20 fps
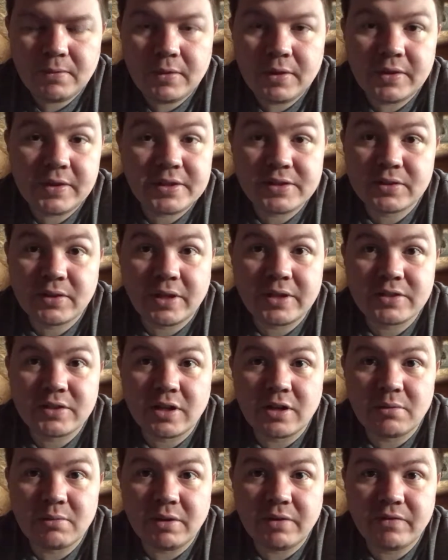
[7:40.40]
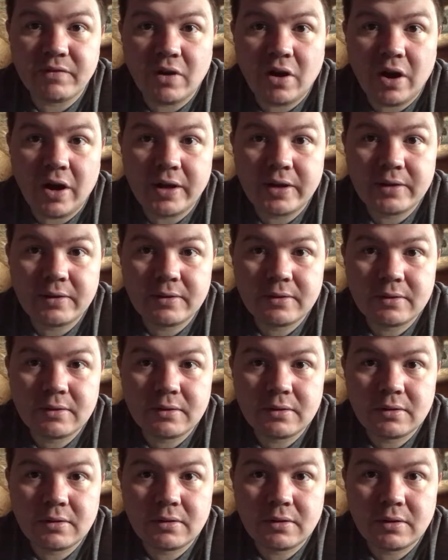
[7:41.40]
this light's going to be fine.
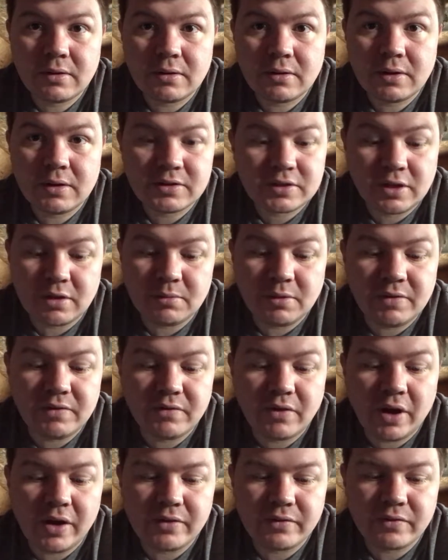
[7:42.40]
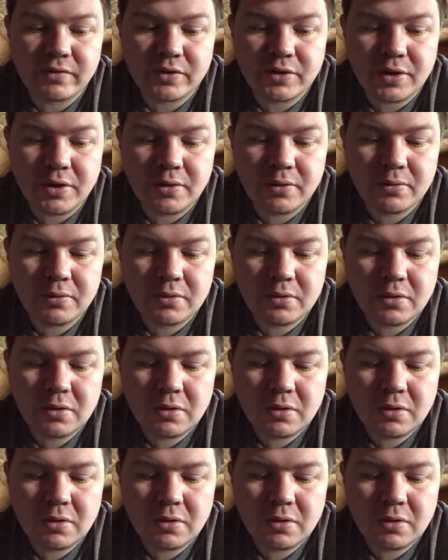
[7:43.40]
It's going to be fine for you.